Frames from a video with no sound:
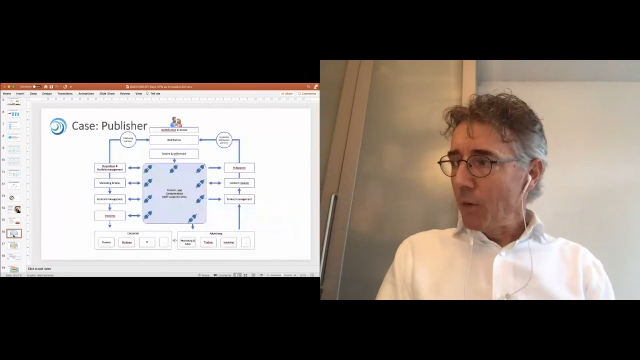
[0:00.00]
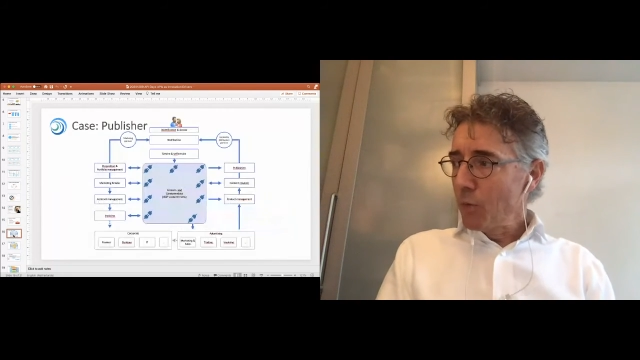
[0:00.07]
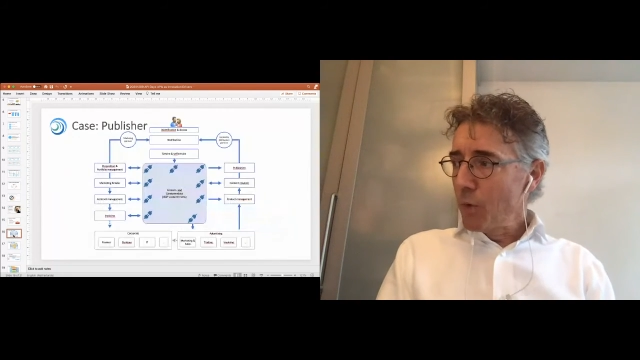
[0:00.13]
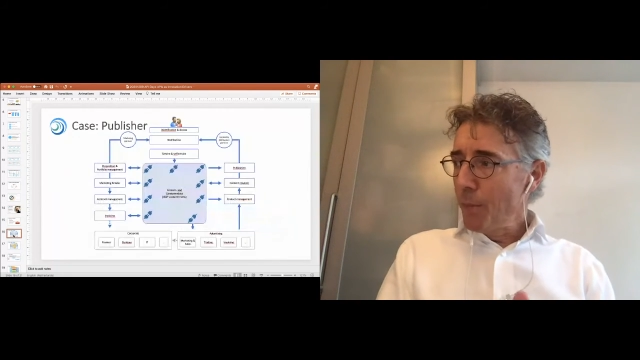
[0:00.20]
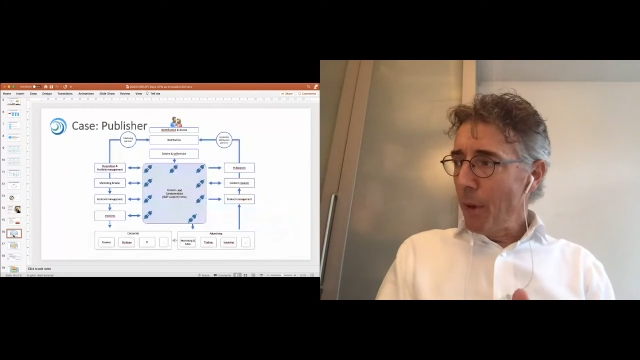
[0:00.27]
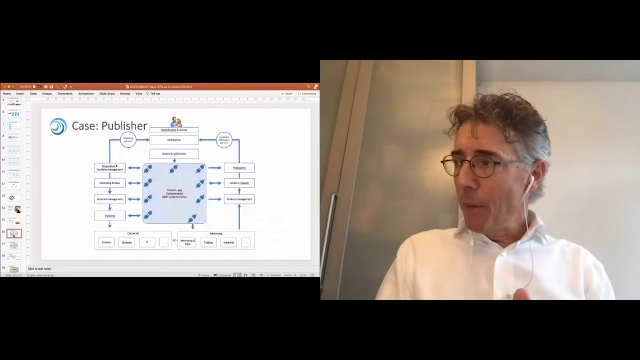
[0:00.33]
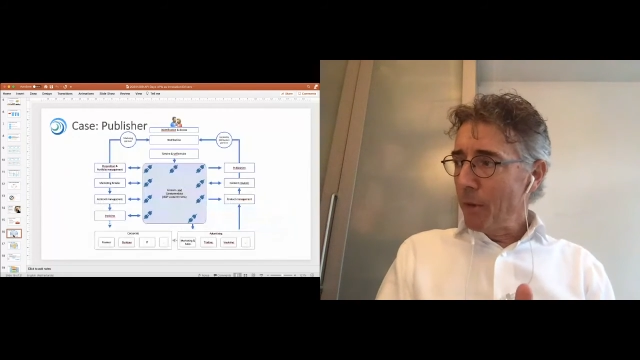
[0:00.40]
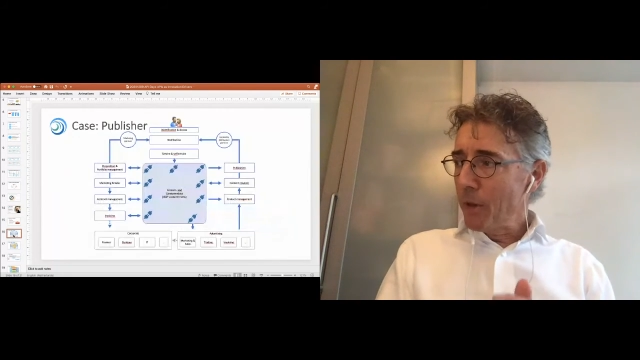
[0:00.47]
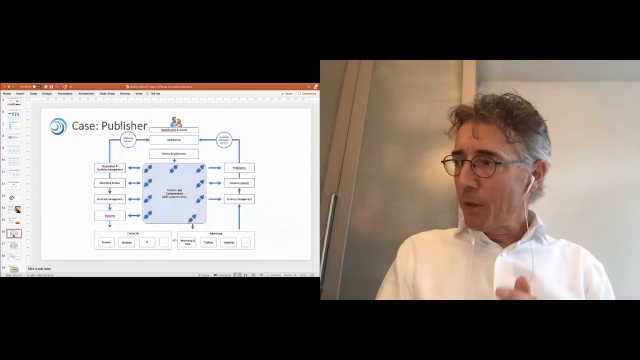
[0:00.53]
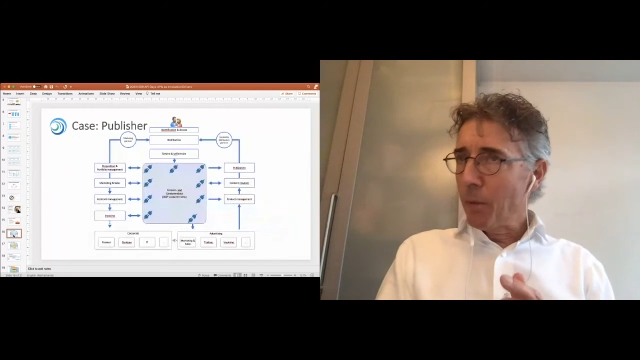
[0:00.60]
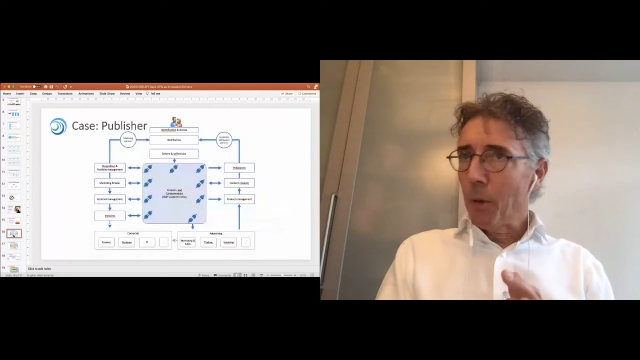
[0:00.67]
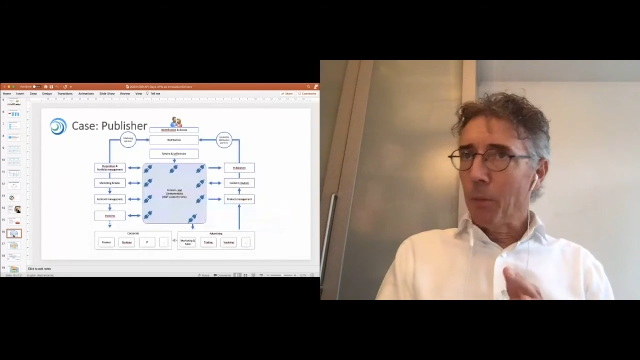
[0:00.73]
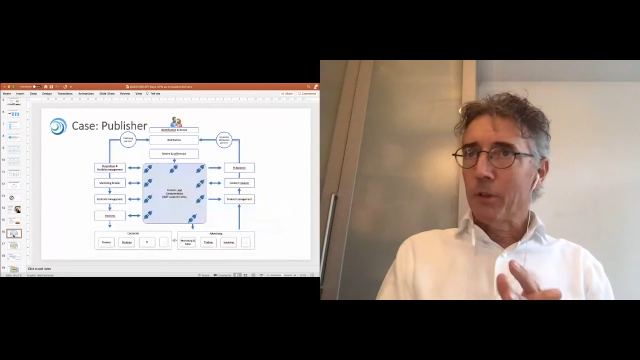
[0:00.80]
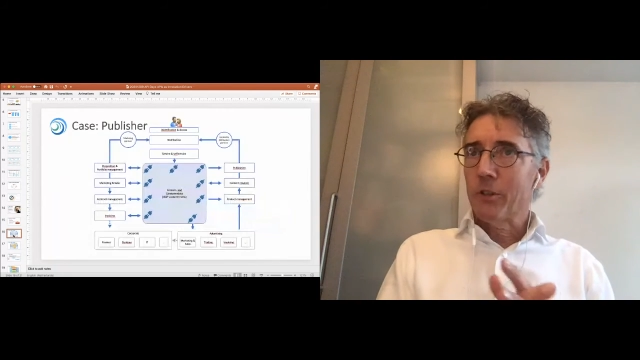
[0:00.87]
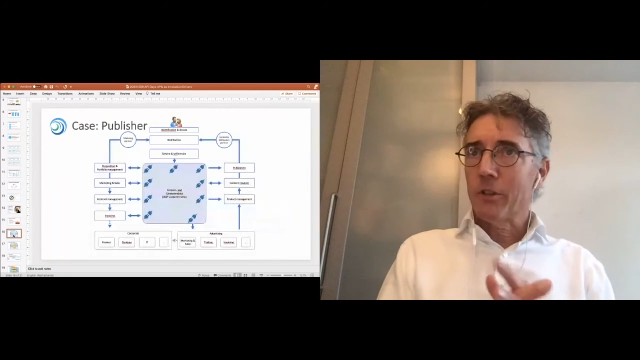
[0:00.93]
Remember the
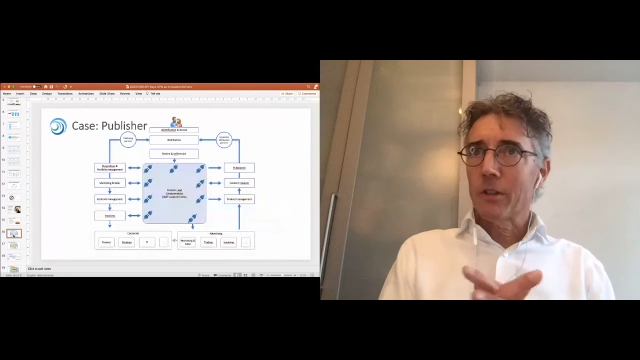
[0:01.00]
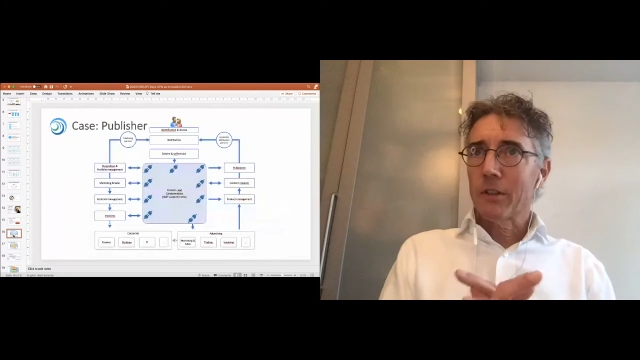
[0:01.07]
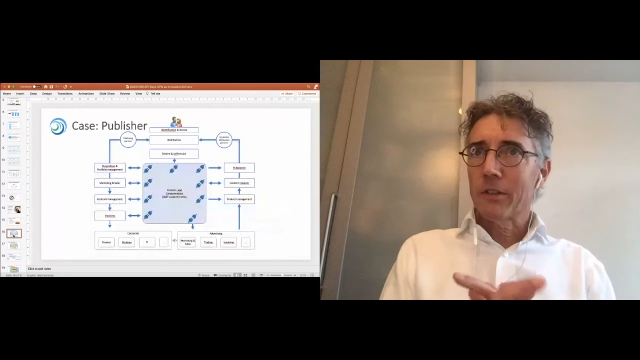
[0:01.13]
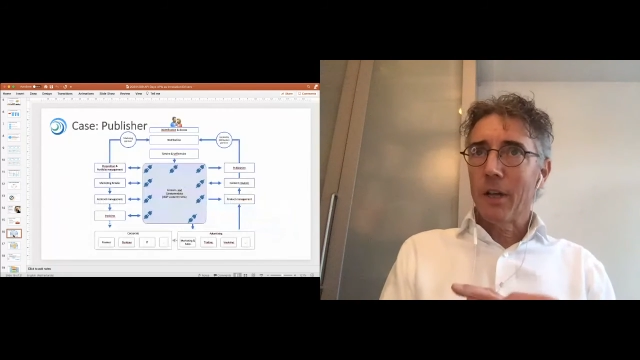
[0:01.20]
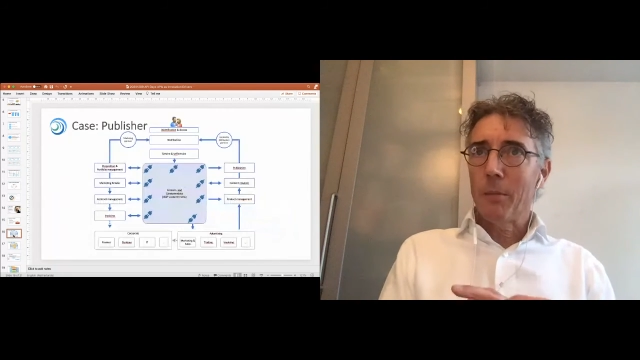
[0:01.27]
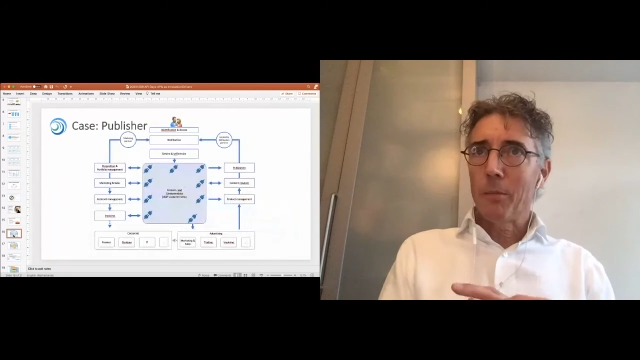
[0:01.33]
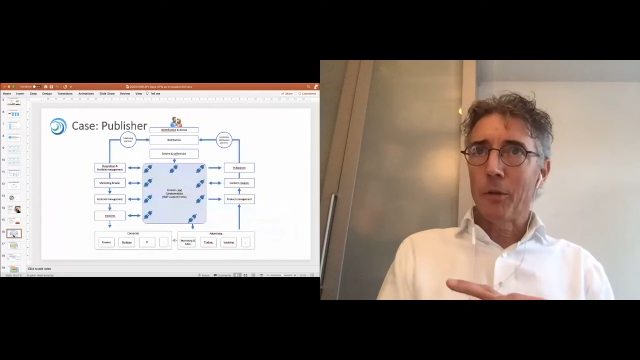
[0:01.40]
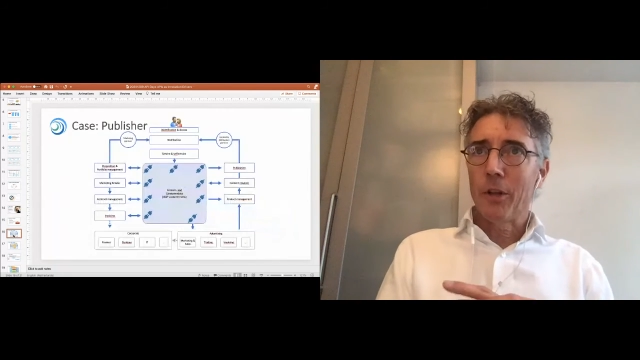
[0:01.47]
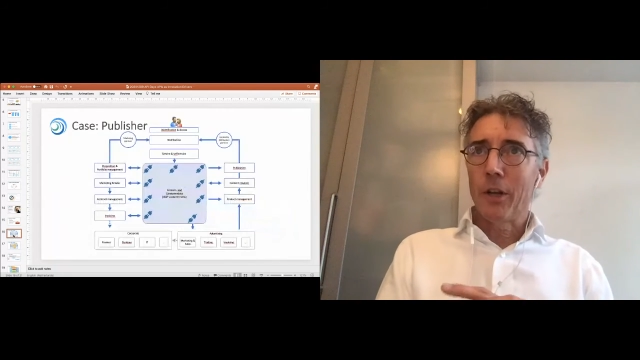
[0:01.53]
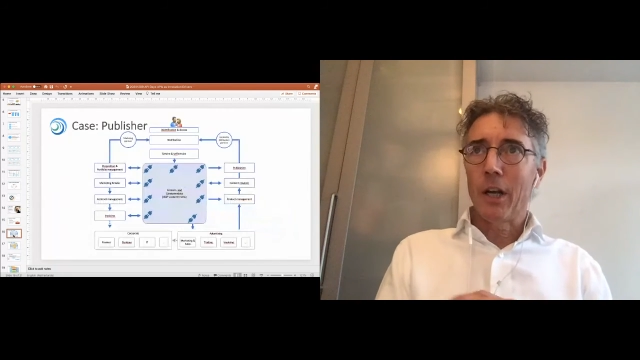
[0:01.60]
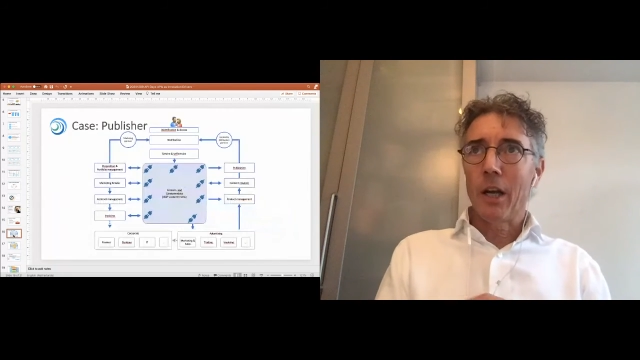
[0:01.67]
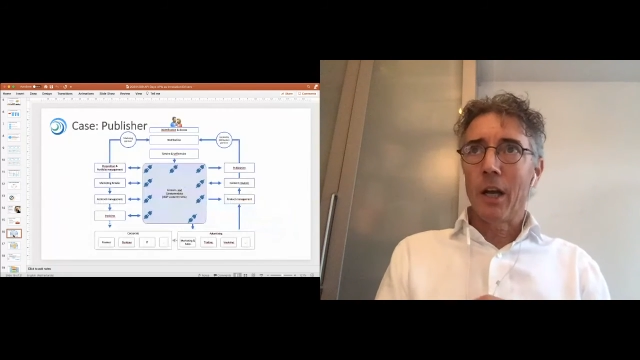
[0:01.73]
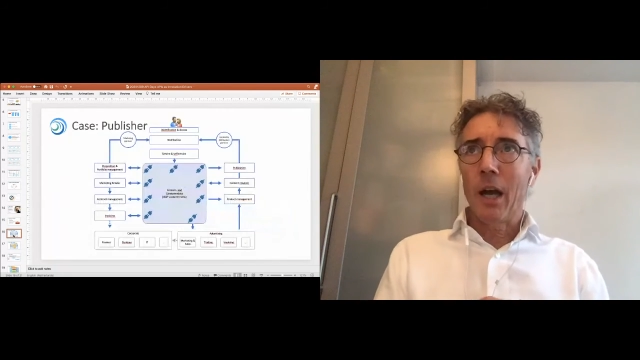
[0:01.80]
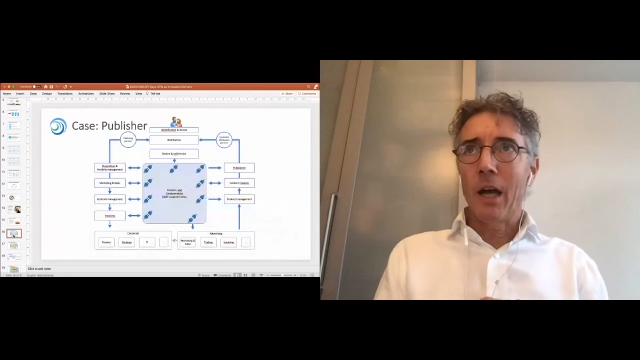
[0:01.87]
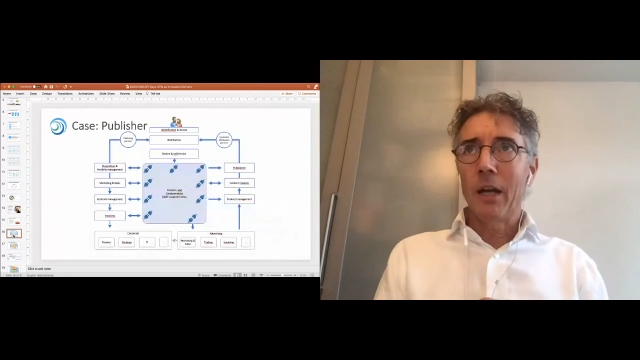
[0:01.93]
publisher example that
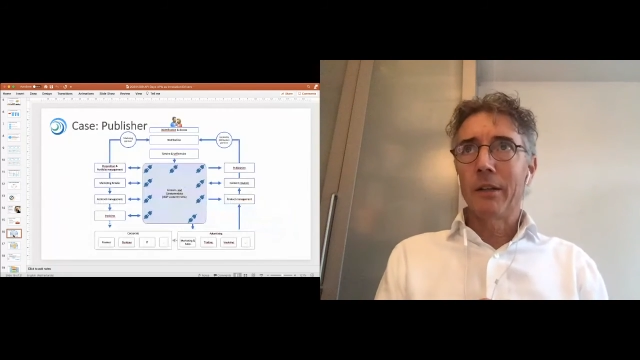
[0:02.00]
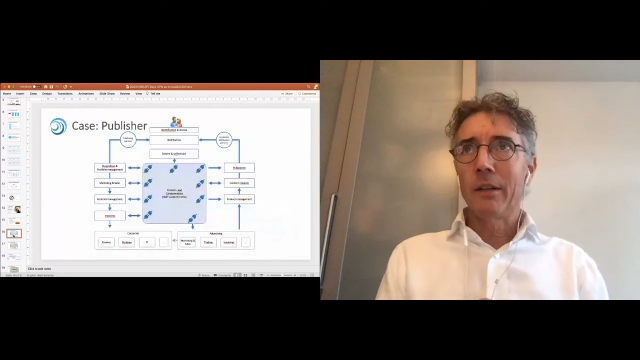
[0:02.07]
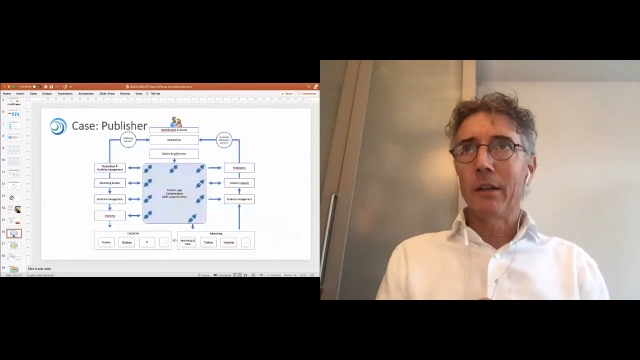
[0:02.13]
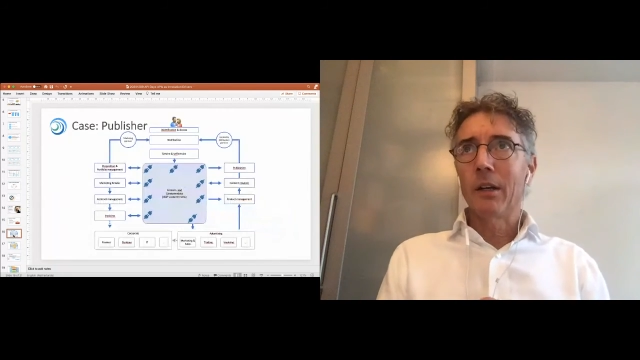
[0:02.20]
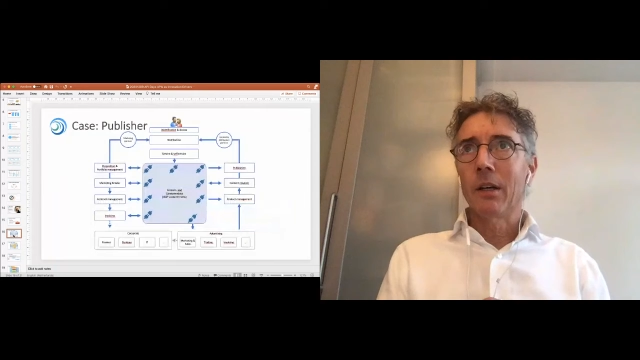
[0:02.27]
I had